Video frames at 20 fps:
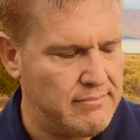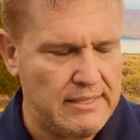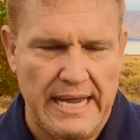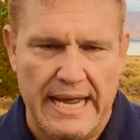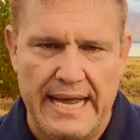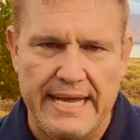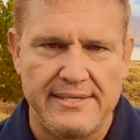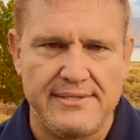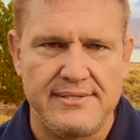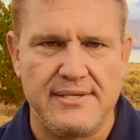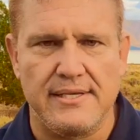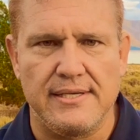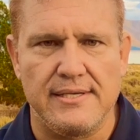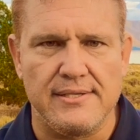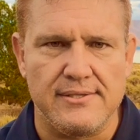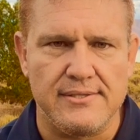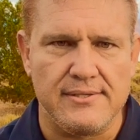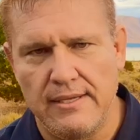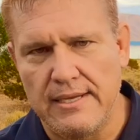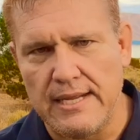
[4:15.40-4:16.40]
as
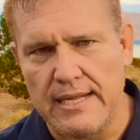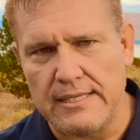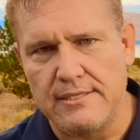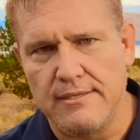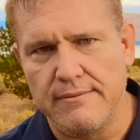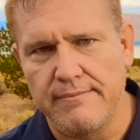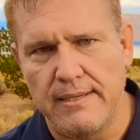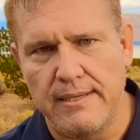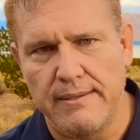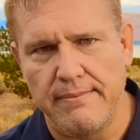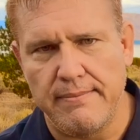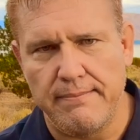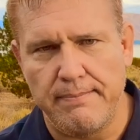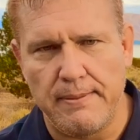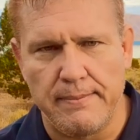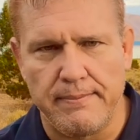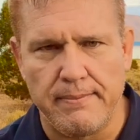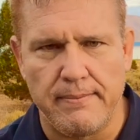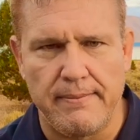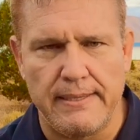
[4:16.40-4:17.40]
is. Not too many
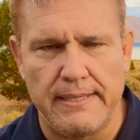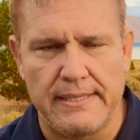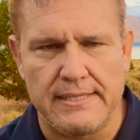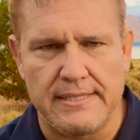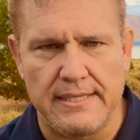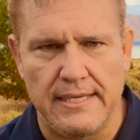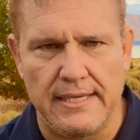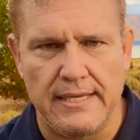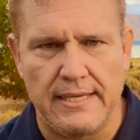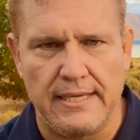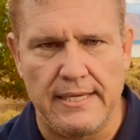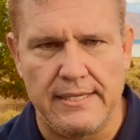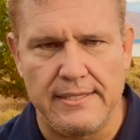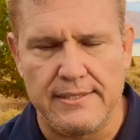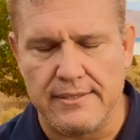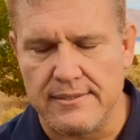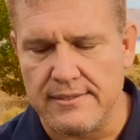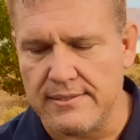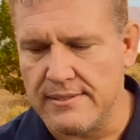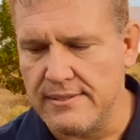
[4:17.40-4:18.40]
people make 10
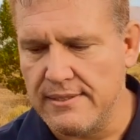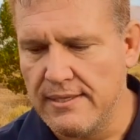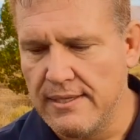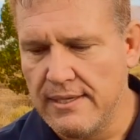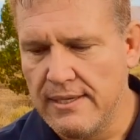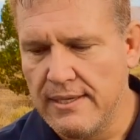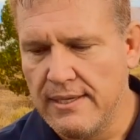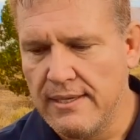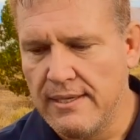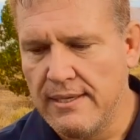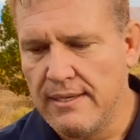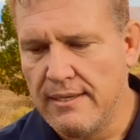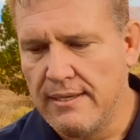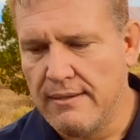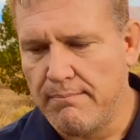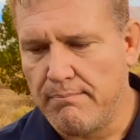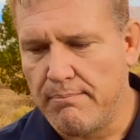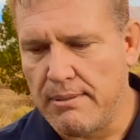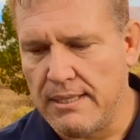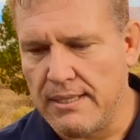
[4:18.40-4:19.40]
gauges,
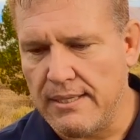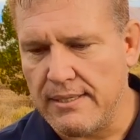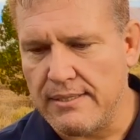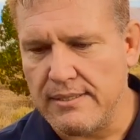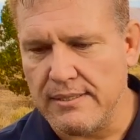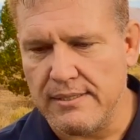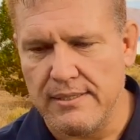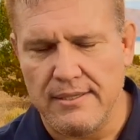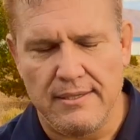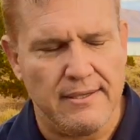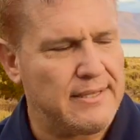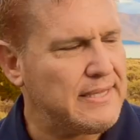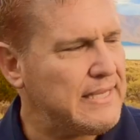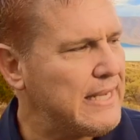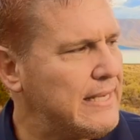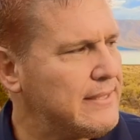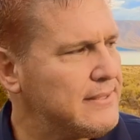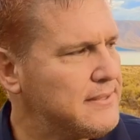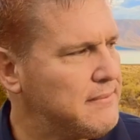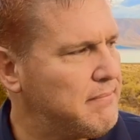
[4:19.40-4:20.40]
but you know,
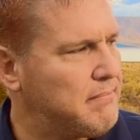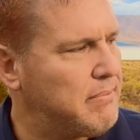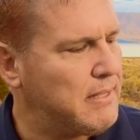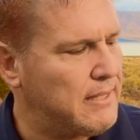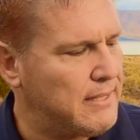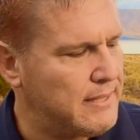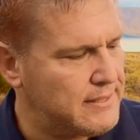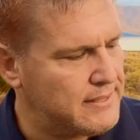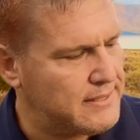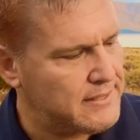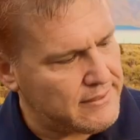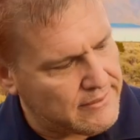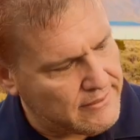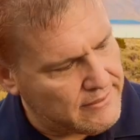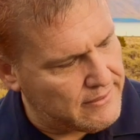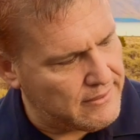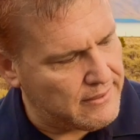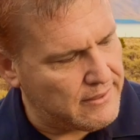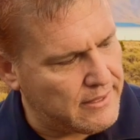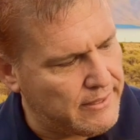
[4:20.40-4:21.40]
$1,000,
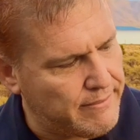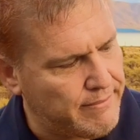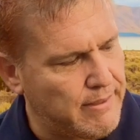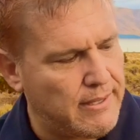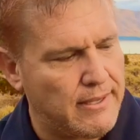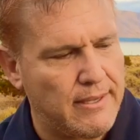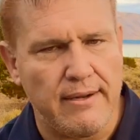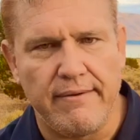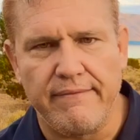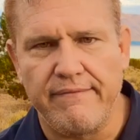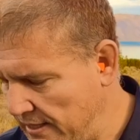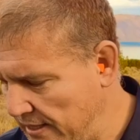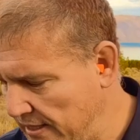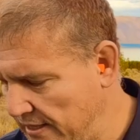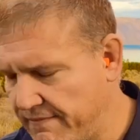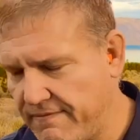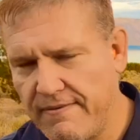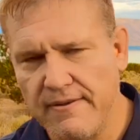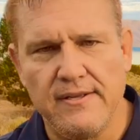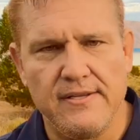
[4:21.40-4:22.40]
come on.
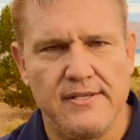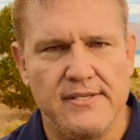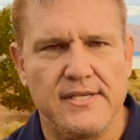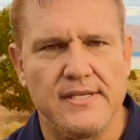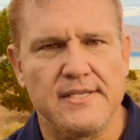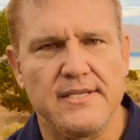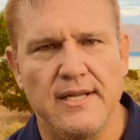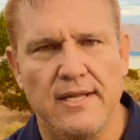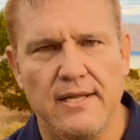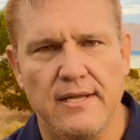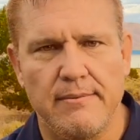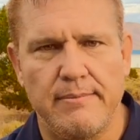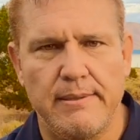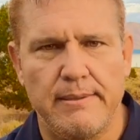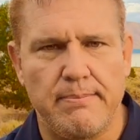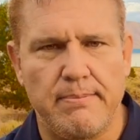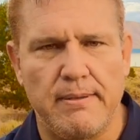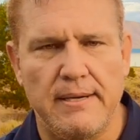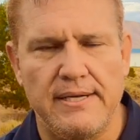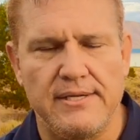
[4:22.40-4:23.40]
It feels just a little
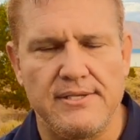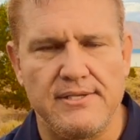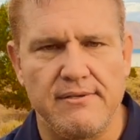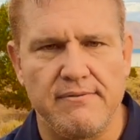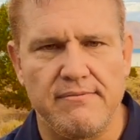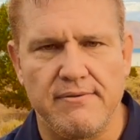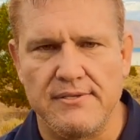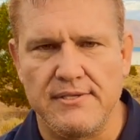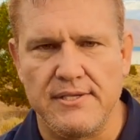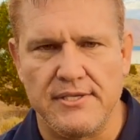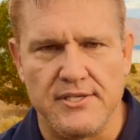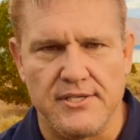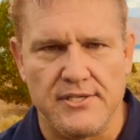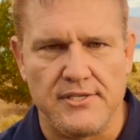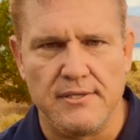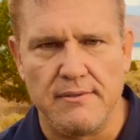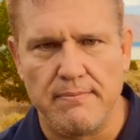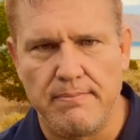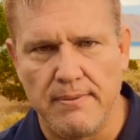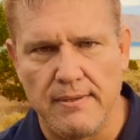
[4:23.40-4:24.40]
bit pricey for such a
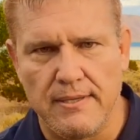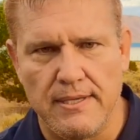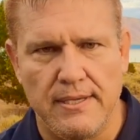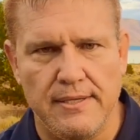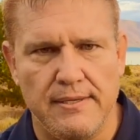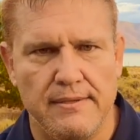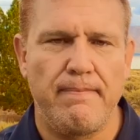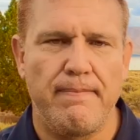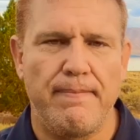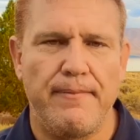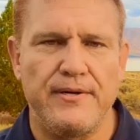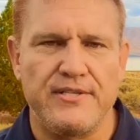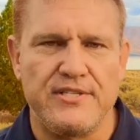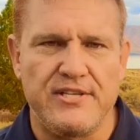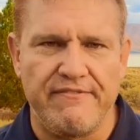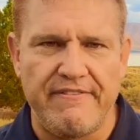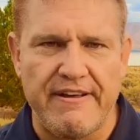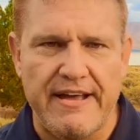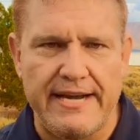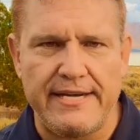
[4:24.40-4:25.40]
simple gun. There's
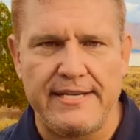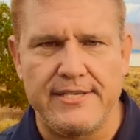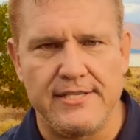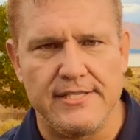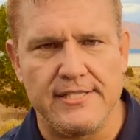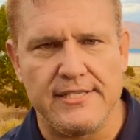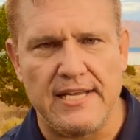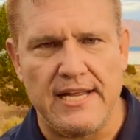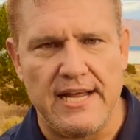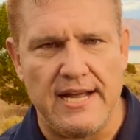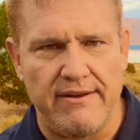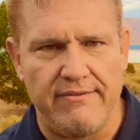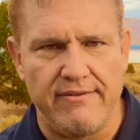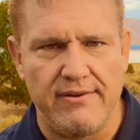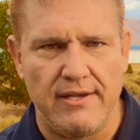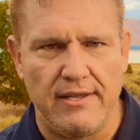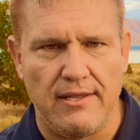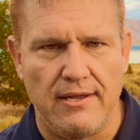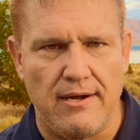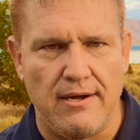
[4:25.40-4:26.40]
advantages to having
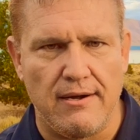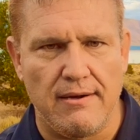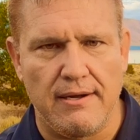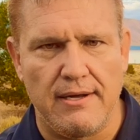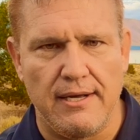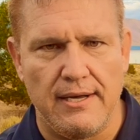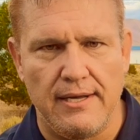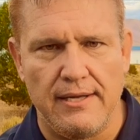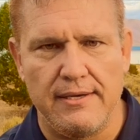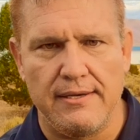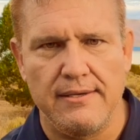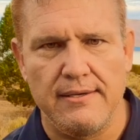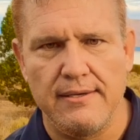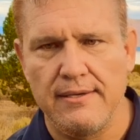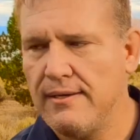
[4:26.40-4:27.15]
a long gun,